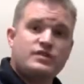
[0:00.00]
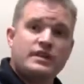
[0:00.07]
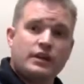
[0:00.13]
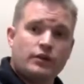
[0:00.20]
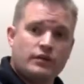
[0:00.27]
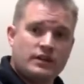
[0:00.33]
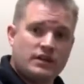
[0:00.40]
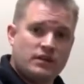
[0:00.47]

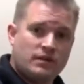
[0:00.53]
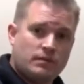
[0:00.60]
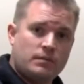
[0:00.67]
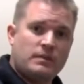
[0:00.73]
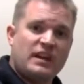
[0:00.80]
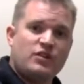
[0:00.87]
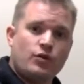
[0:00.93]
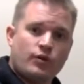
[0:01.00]
thicker
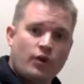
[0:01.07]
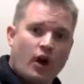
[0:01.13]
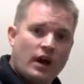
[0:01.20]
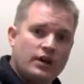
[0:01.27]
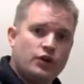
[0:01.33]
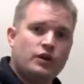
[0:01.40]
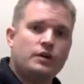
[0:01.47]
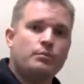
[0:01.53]
than you
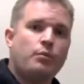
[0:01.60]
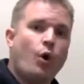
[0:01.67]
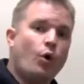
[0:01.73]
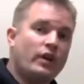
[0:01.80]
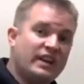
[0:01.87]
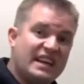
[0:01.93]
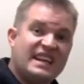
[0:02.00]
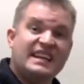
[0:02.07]
thought, you can
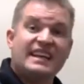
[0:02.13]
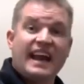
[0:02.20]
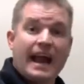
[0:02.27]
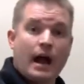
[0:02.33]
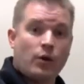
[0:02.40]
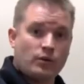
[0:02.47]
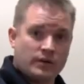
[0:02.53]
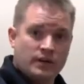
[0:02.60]
pull it in and
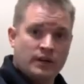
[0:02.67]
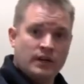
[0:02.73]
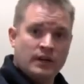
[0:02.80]
out,